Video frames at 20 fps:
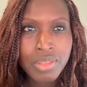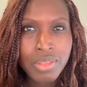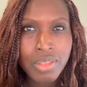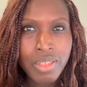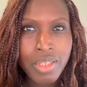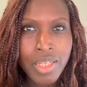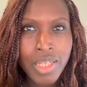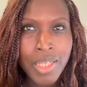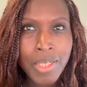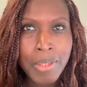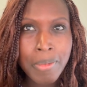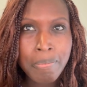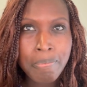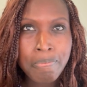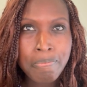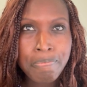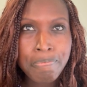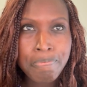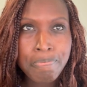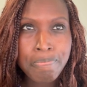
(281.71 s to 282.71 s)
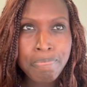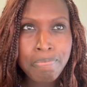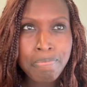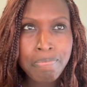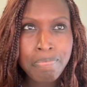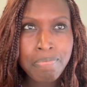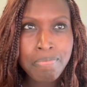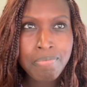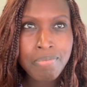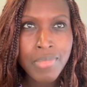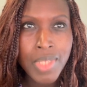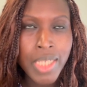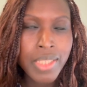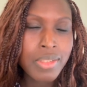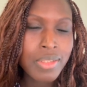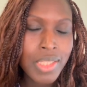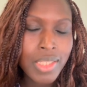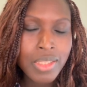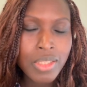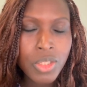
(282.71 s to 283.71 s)
And
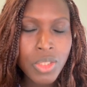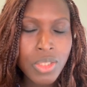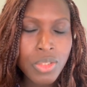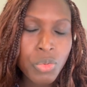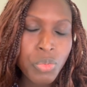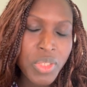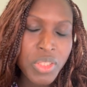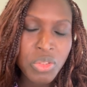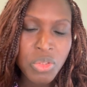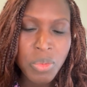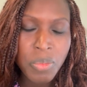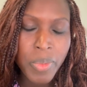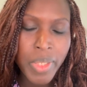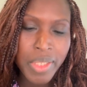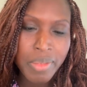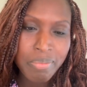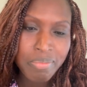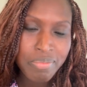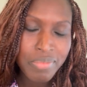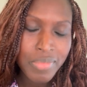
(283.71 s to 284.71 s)
then it went away.